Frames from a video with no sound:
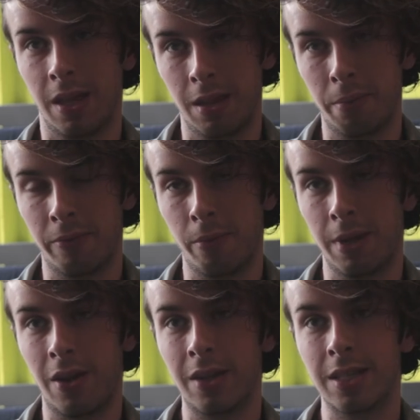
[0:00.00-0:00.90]
within the performing
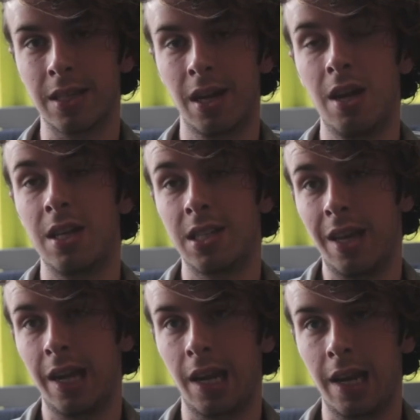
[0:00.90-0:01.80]
arts so they
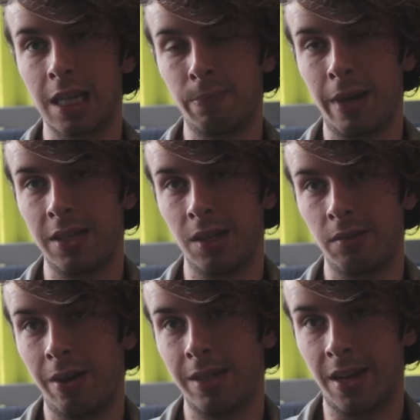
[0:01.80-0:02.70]
can expand and
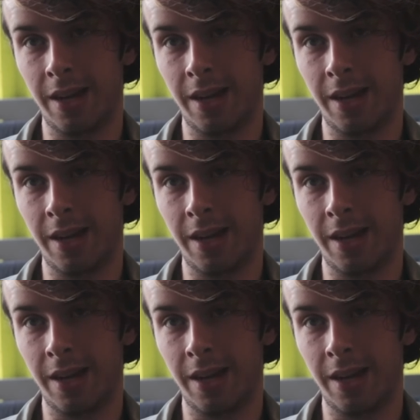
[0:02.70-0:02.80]
grow as